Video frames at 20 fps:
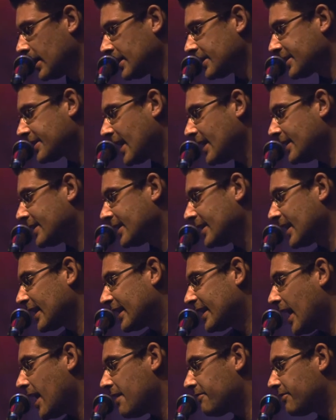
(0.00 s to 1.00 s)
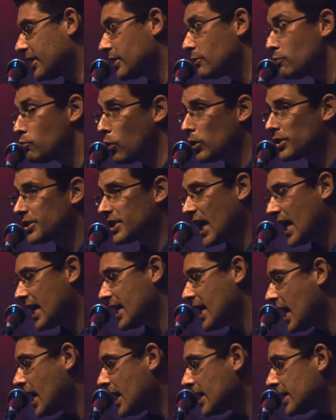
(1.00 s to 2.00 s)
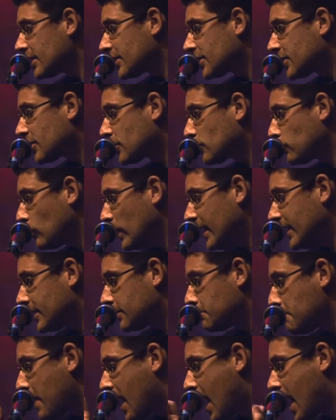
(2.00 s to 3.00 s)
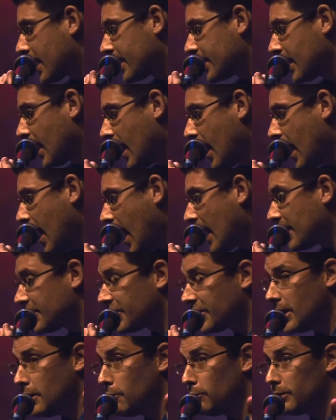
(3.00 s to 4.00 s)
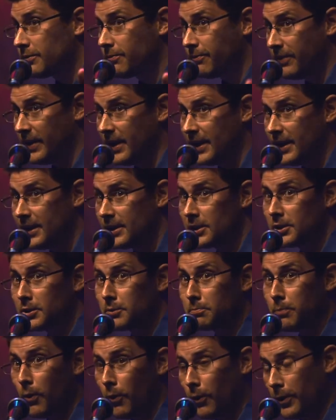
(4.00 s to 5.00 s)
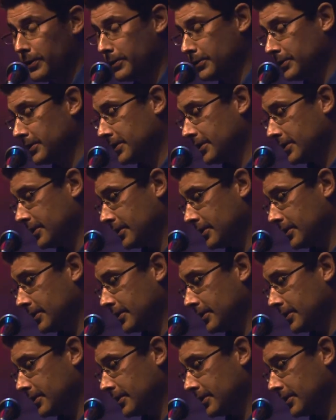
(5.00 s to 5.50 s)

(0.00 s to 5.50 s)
stating that Kevin was a sweet man and she was feeling spoiled.